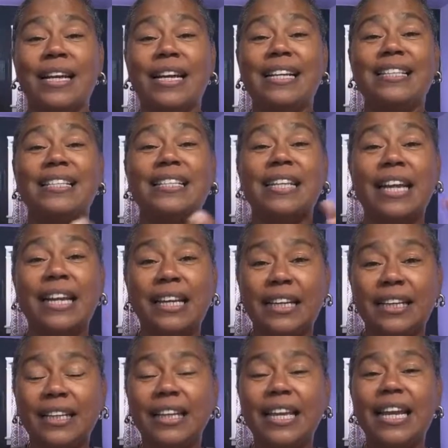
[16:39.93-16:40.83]
in
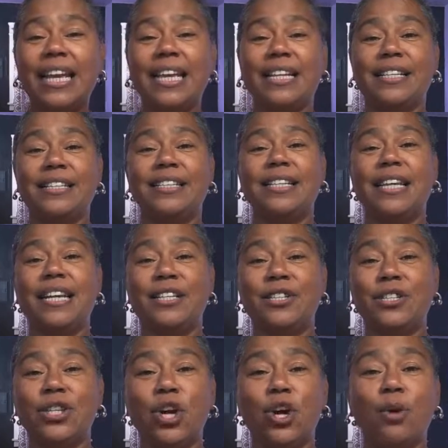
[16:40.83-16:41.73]
staying clean and staying
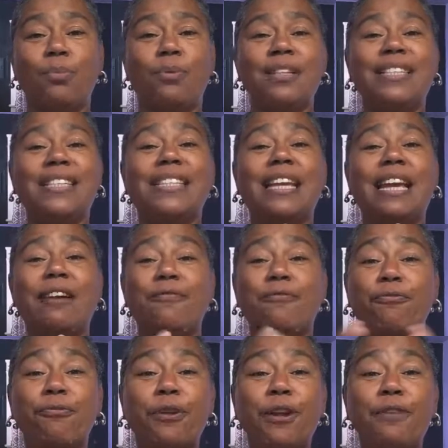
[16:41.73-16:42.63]
sober and staying
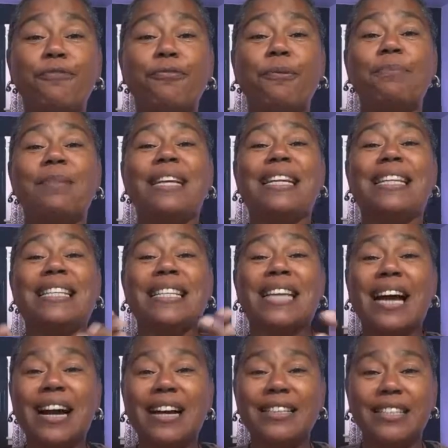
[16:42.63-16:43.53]
free from the
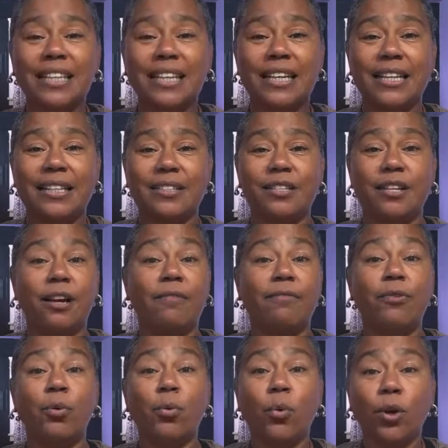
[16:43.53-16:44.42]
intoxicants
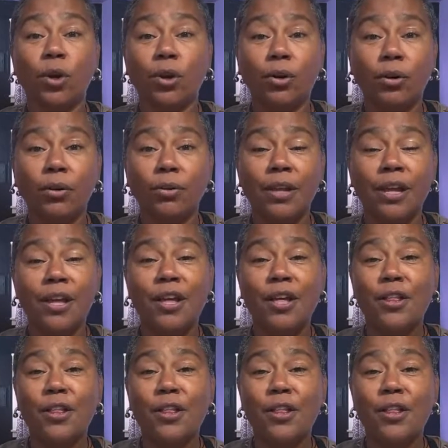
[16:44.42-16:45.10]
of the world.